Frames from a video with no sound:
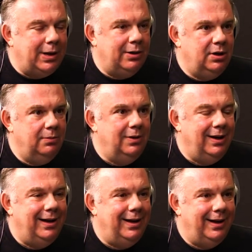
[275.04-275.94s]
he had, around him,
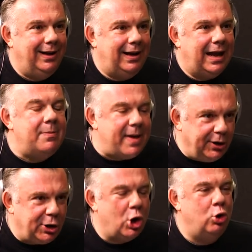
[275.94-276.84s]
but he still and there a was
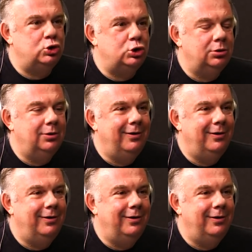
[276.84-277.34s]
better still coach. That, yeah, but there was